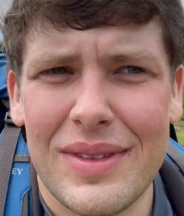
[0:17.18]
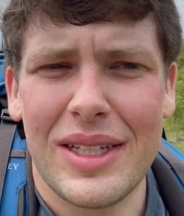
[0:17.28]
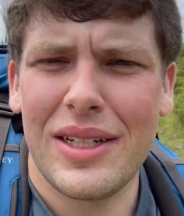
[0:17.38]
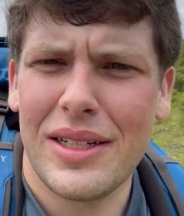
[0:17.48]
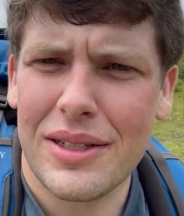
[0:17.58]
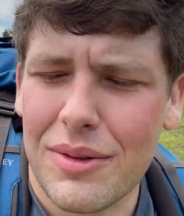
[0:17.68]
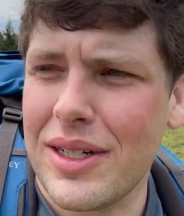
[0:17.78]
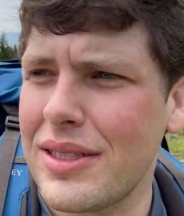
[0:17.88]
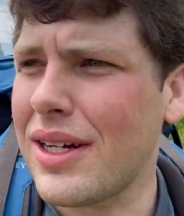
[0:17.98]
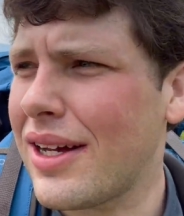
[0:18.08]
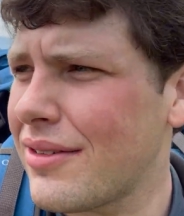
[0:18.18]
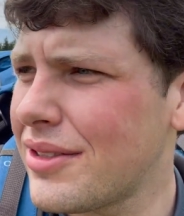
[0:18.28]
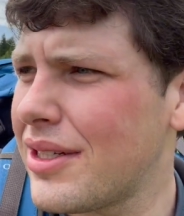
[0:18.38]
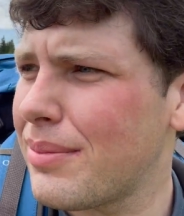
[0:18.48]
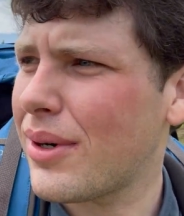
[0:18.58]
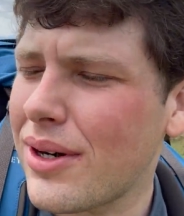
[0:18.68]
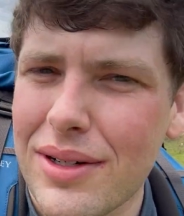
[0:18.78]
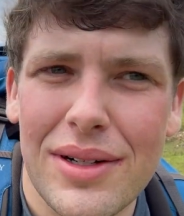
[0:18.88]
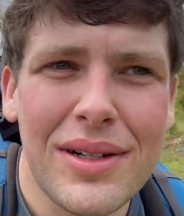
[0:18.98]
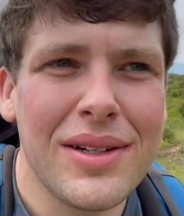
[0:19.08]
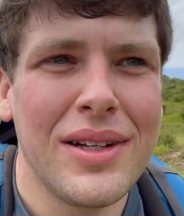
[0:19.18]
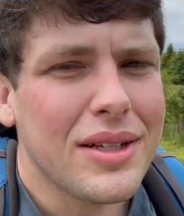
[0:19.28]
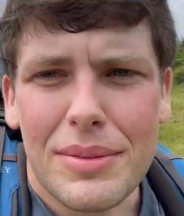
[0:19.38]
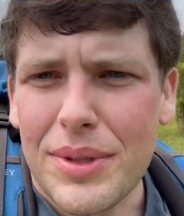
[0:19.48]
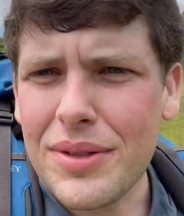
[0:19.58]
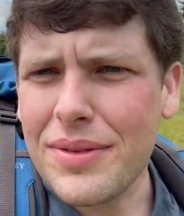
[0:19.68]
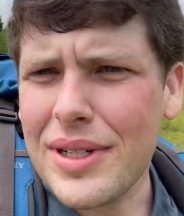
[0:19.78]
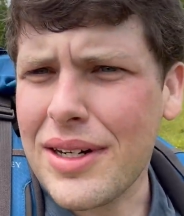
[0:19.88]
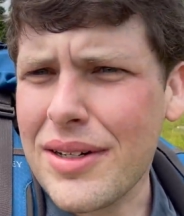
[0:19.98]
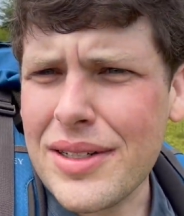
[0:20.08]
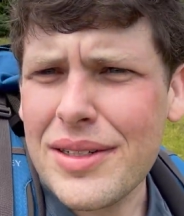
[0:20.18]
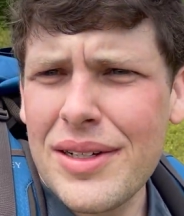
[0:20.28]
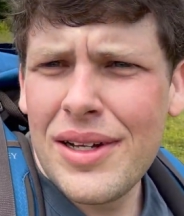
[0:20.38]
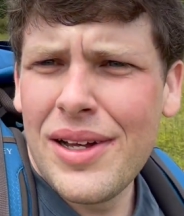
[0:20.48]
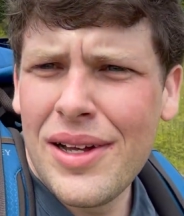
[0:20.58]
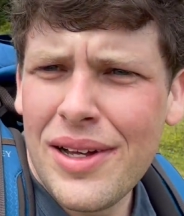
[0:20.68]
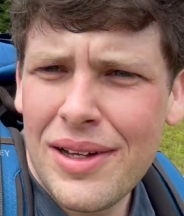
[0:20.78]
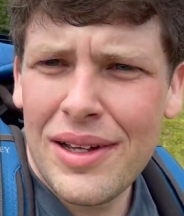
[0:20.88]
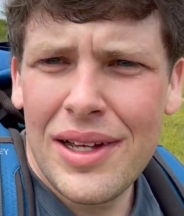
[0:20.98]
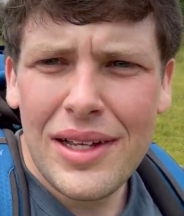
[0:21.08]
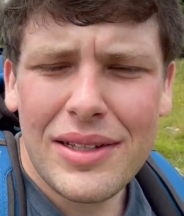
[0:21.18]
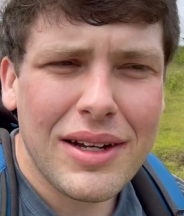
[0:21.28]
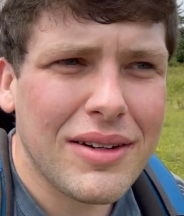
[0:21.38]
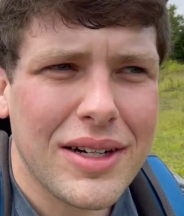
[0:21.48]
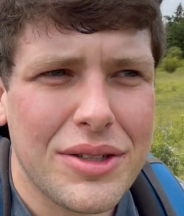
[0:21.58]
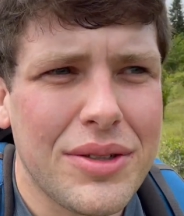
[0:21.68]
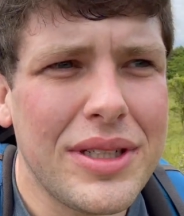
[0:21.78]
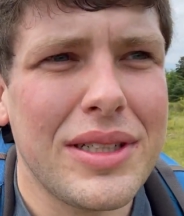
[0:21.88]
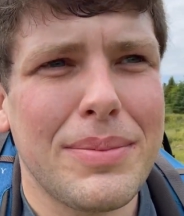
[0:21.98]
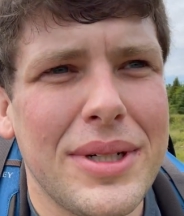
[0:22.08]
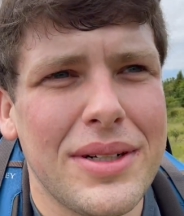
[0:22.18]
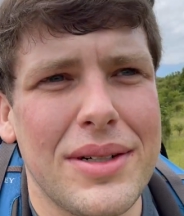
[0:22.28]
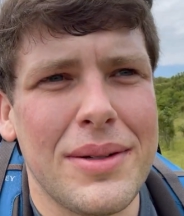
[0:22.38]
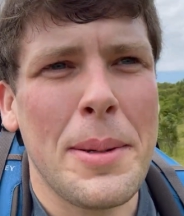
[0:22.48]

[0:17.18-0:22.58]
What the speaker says: Getting into Grayson Highlands State Park. It's a beautiful area. Not a lot of trees up here.